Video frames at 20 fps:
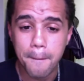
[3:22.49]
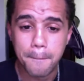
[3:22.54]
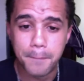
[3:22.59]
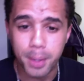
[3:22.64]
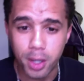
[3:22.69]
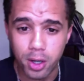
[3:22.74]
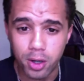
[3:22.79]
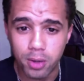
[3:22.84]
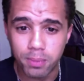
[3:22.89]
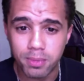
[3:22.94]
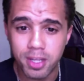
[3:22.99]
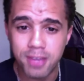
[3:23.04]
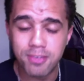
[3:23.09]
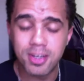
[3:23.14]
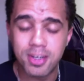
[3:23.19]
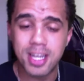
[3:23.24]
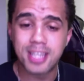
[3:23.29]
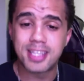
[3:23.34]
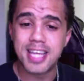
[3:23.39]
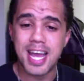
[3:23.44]
Boom. Leave
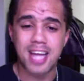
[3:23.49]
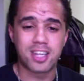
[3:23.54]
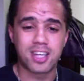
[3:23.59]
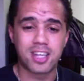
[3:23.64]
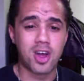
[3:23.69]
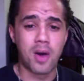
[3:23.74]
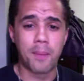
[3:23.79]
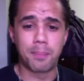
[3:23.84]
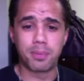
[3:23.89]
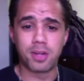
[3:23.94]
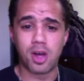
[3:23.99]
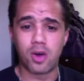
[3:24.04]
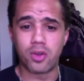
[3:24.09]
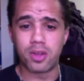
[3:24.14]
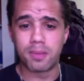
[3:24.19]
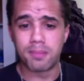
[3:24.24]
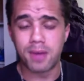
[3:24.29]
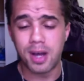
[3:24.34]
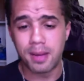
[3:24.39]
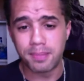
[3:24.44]
it at that. Don't blow
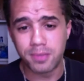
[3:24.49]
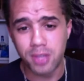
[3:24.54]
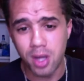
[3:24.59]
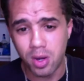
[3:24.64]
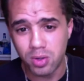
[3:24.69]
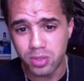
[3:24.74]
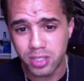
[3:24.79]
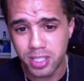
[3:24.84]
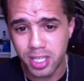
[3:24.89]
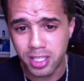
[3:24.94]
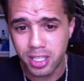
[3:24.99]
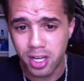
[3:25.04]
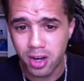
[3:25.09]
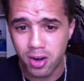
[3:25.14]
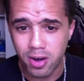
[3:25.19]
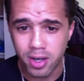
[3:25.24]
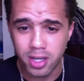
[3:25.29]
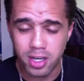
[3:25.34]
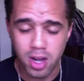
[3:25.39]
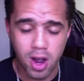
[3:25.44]
them up. Don't sit there
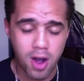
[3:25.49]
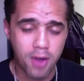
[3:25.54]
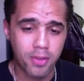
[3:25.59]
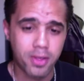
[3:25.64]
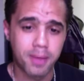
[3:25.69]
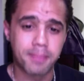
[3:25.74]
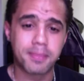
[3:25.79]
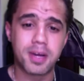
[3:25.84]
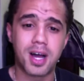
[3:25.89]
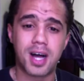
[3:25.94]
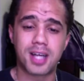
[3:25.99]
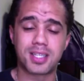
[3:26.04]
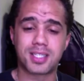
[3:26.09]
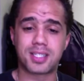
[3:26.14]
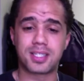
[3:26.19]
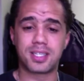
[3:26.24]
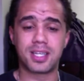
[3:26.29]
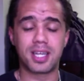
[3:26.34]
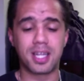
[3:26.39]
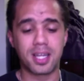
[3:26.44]
and call them
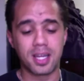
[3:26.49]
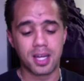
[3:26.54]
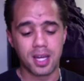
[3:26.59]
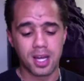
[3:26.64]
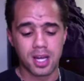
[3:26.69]
constantly.